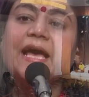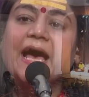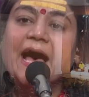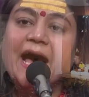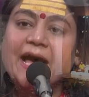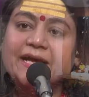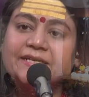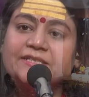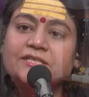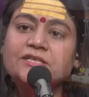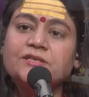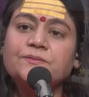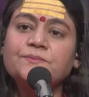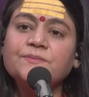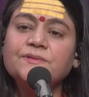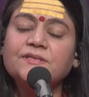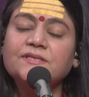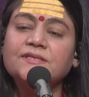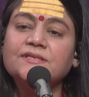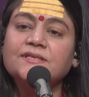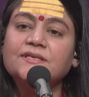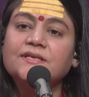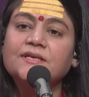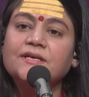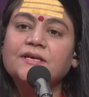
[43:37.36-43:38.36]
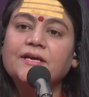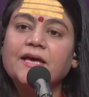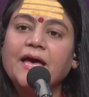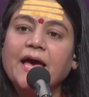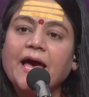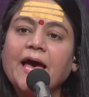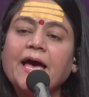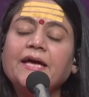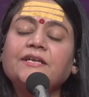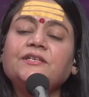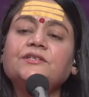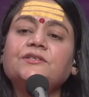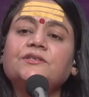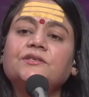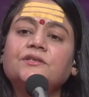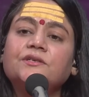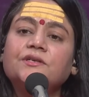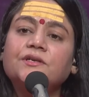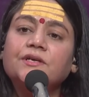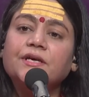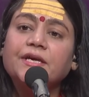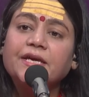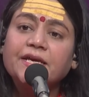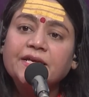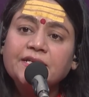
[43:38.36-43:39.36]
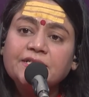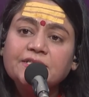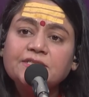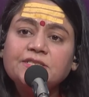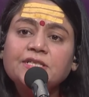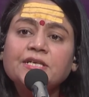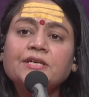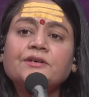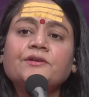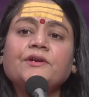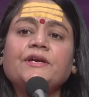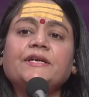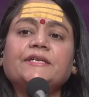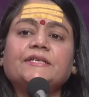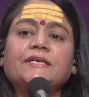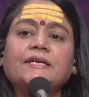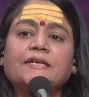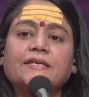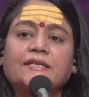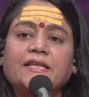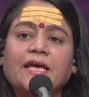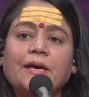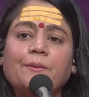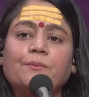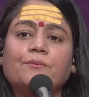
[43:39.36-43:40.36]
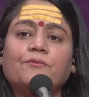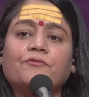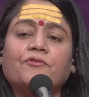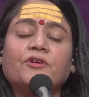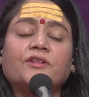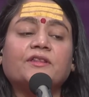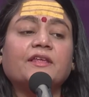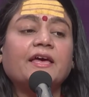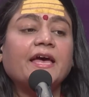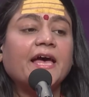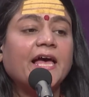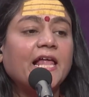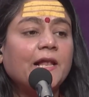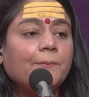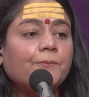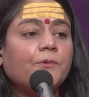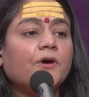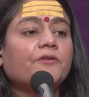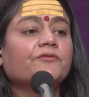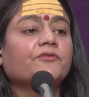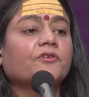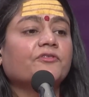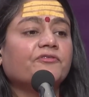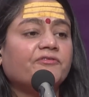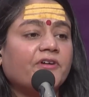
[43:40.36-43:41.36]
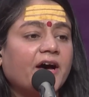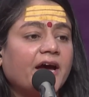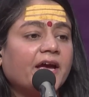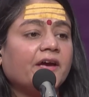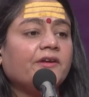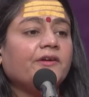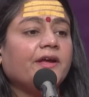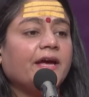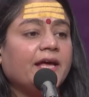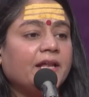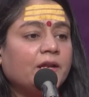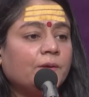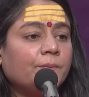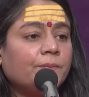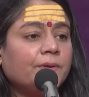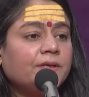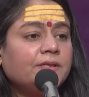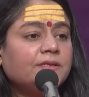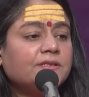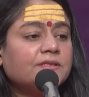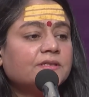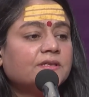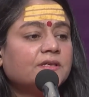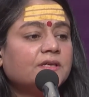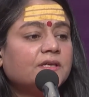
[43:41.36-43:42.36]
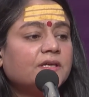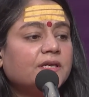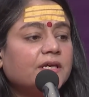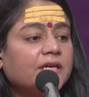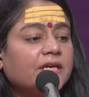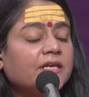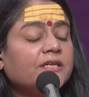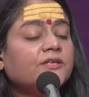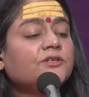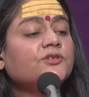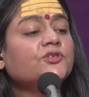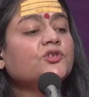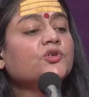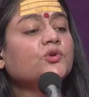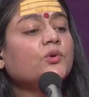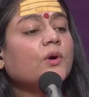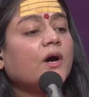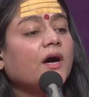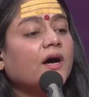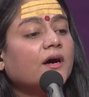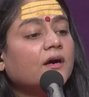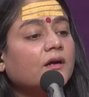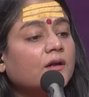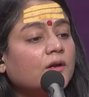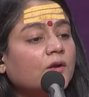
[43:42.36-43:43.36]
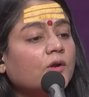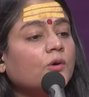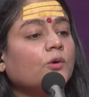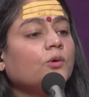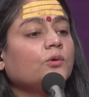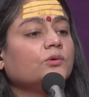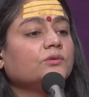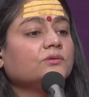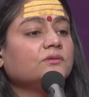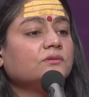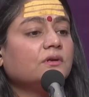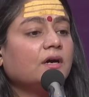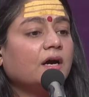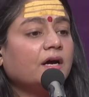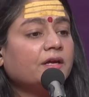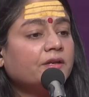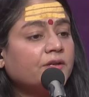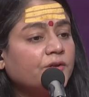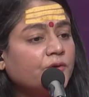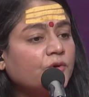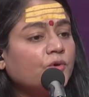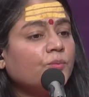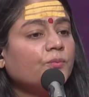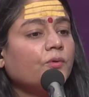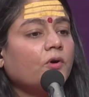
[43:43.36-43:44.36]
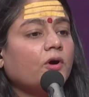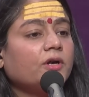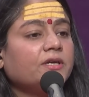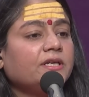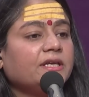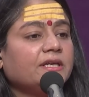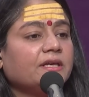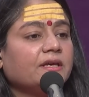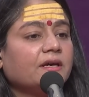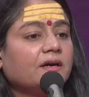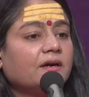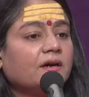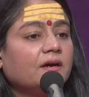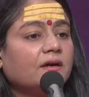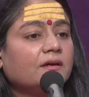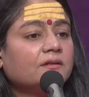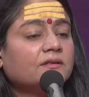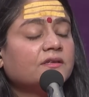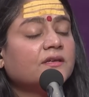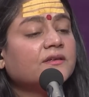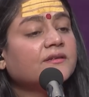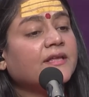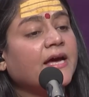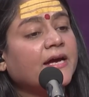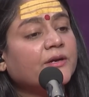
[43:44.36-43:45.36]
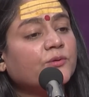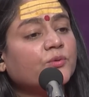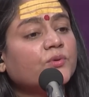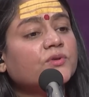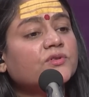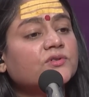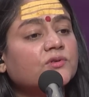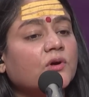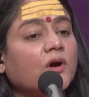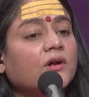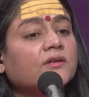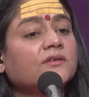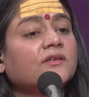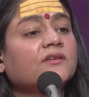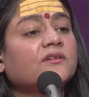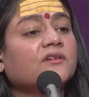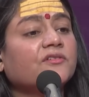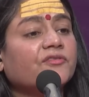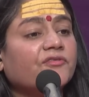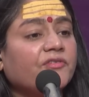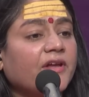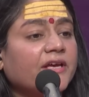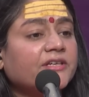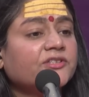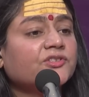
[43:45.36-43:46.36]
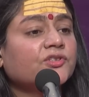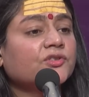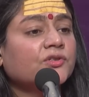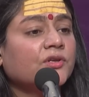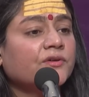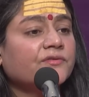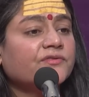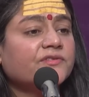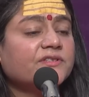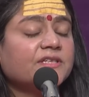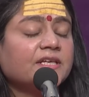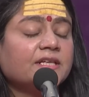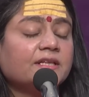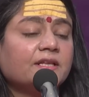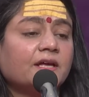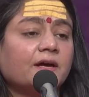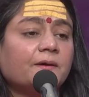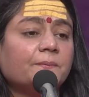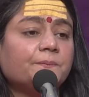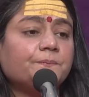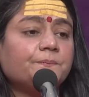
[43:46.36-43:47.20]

atoms and integrated them with the help of the fire element into a clone, a new body. That was called the reflection of Sita.